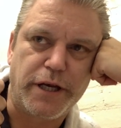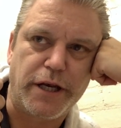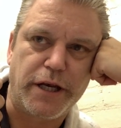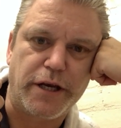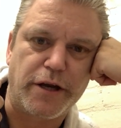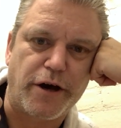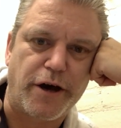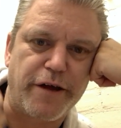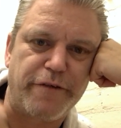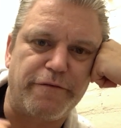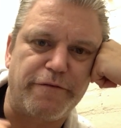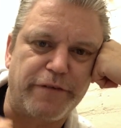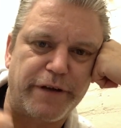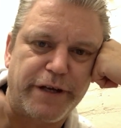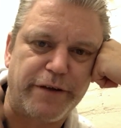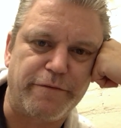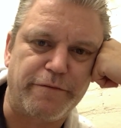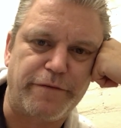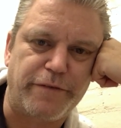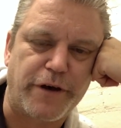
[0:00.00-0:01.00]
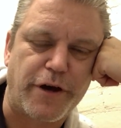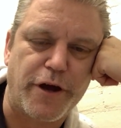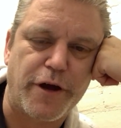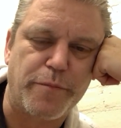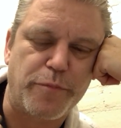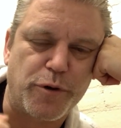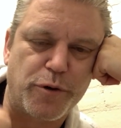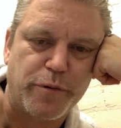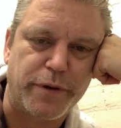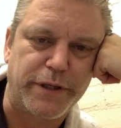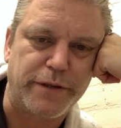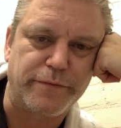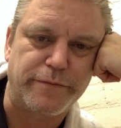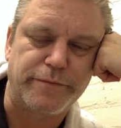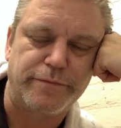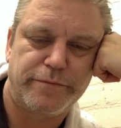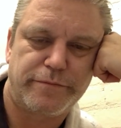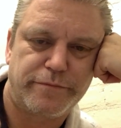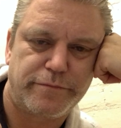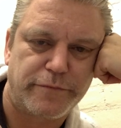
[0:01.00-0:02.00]
lively and viable
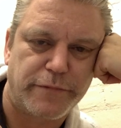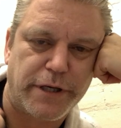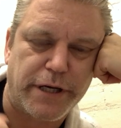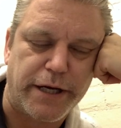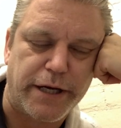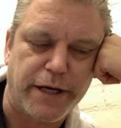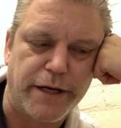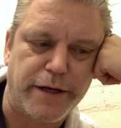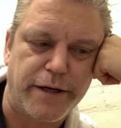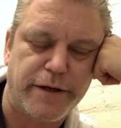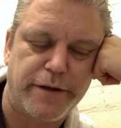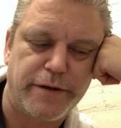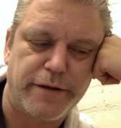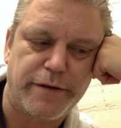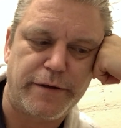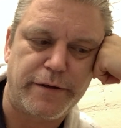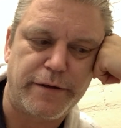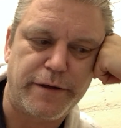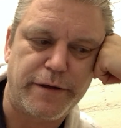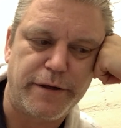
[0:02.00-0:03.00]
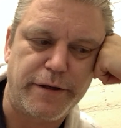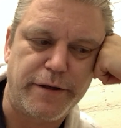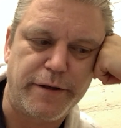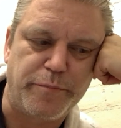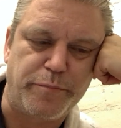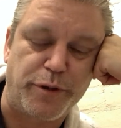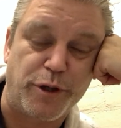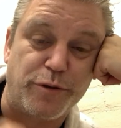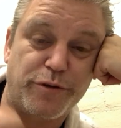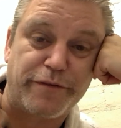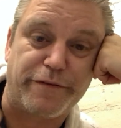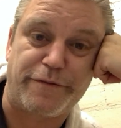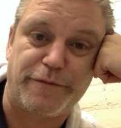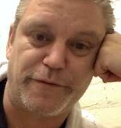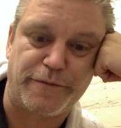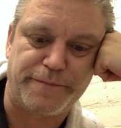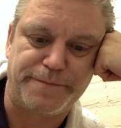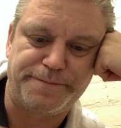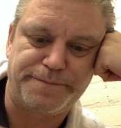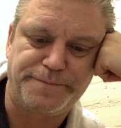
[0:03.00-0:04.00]
and
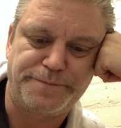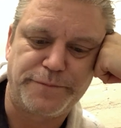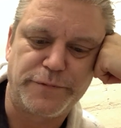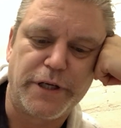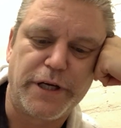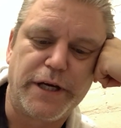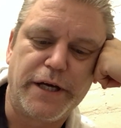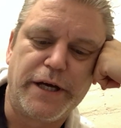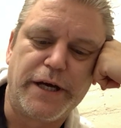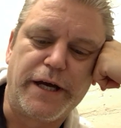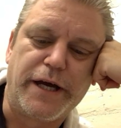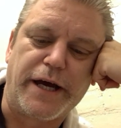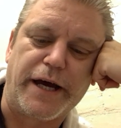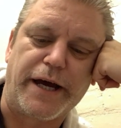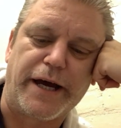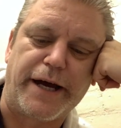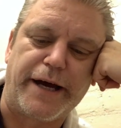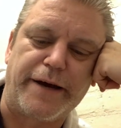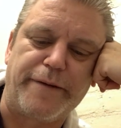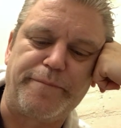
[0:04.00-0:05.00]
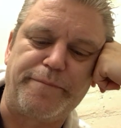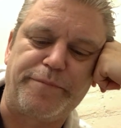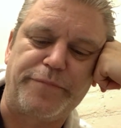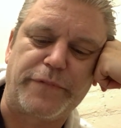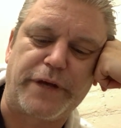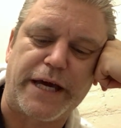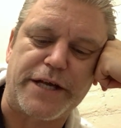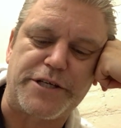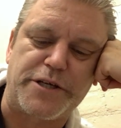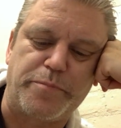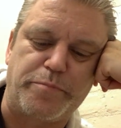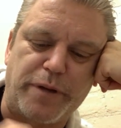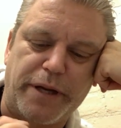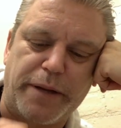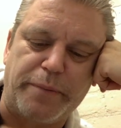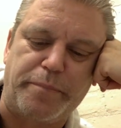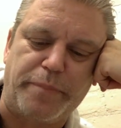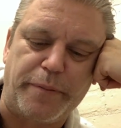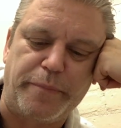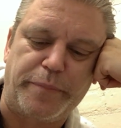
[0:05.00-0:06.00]
beautiful. Get your
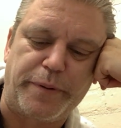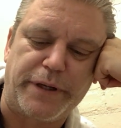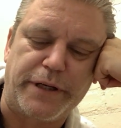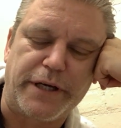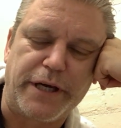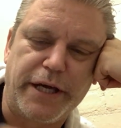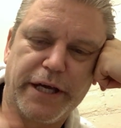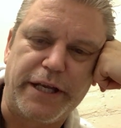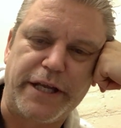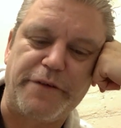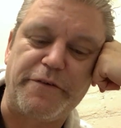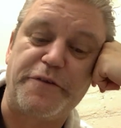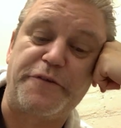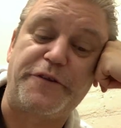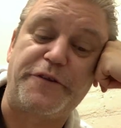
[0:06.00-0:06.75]
blood pumping. Another